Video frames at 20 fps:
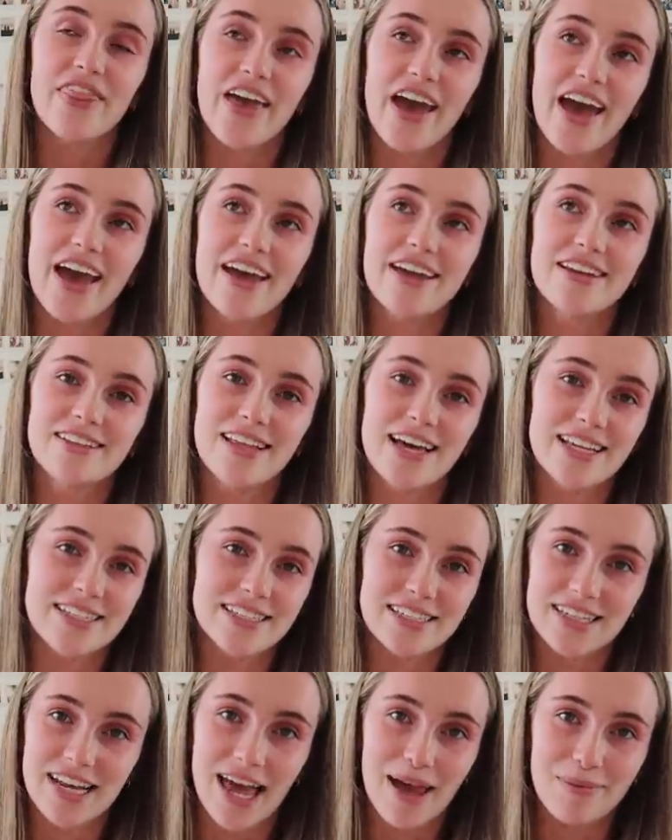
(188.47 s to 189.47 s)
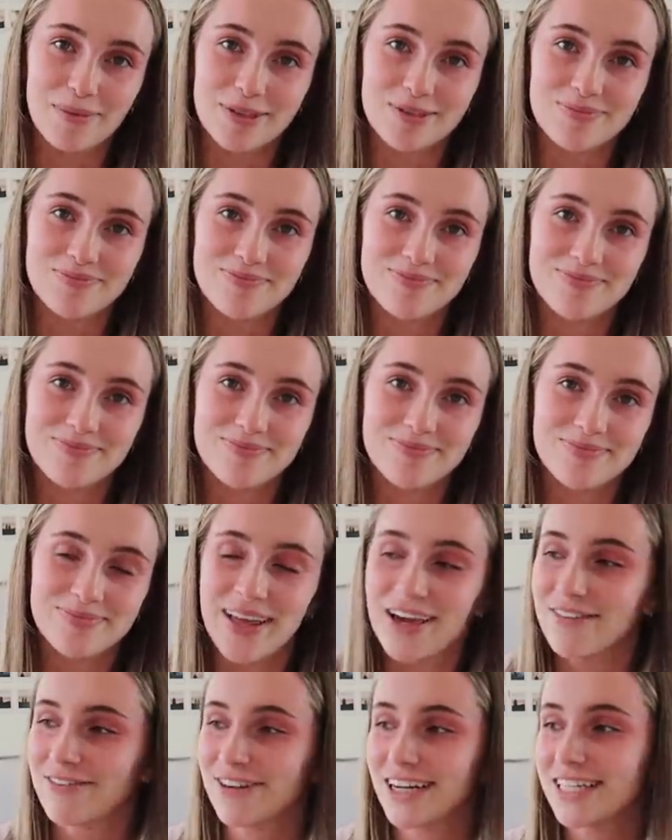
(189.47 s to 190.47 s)
That, that didn't happen.
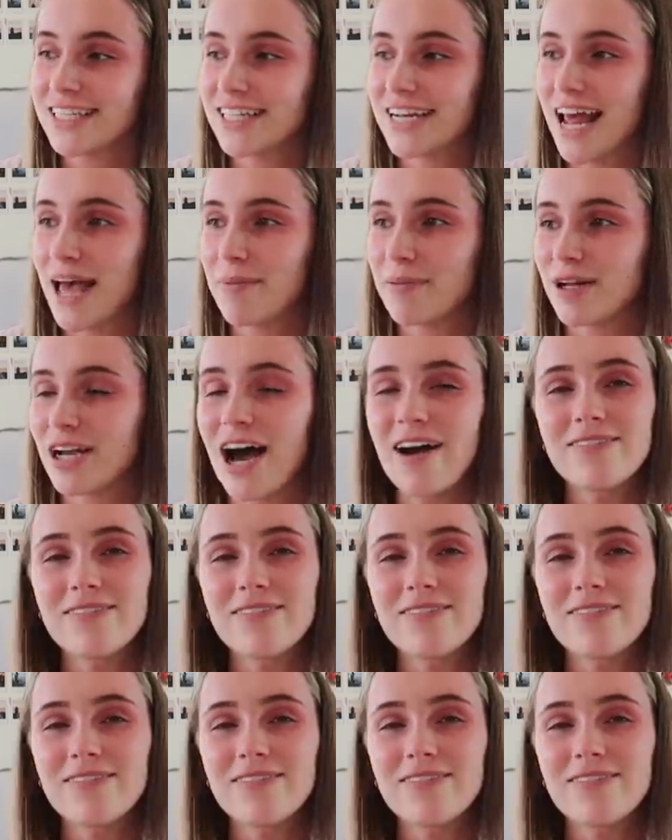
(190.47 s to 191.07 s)
That really didn't happen.